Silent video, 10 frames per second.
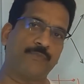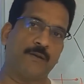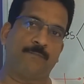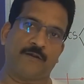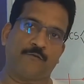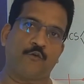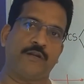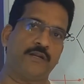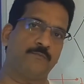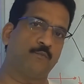
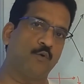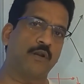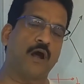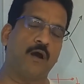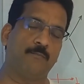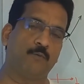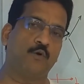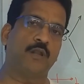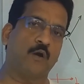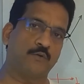perforated
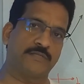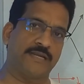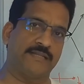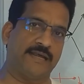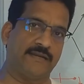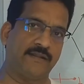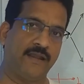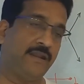board outside that.